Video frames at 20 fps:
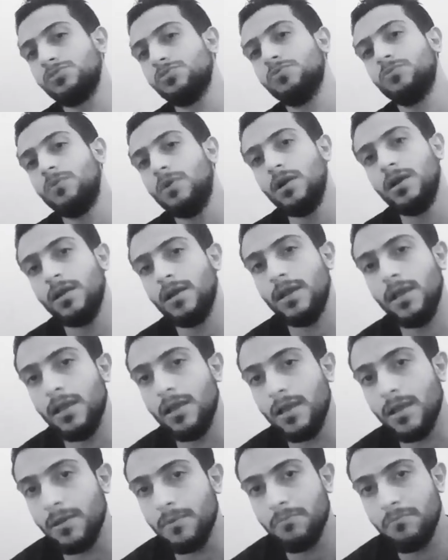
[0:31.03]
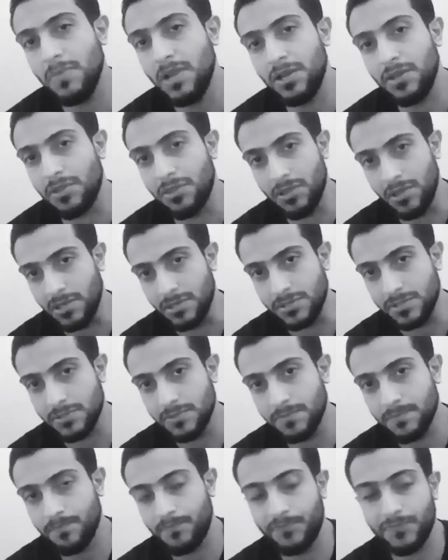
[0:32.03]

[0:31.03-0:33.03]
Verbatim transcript: do uh, many things.